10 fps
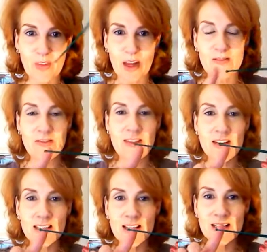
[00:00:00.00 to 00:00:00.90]
And
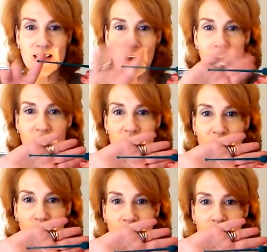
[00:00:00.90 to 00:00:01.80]
this size
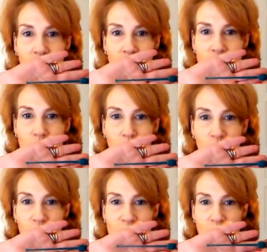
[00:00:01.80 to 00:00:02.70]
right here is the
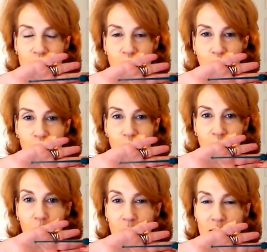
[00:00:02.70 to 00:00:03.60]
perfect size for getting
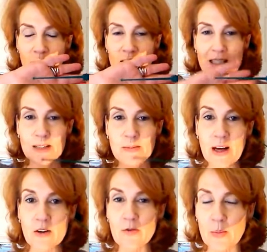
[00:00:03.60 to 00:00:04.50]
out pigments. It's
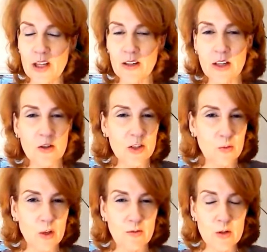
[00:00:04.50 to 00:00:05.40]
better for me than
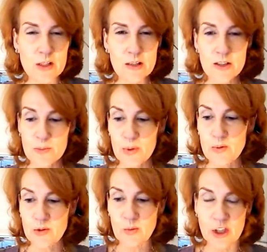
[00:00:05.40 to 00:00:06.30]
using one of those little
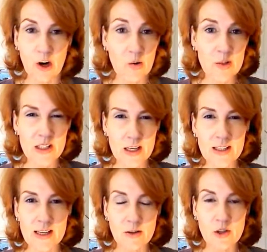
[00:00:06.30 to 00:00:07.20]
spoons, which always
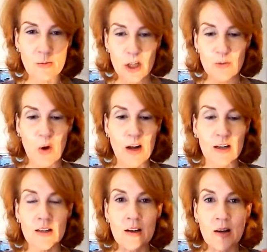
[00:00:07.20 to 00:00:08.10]
takes out too much product.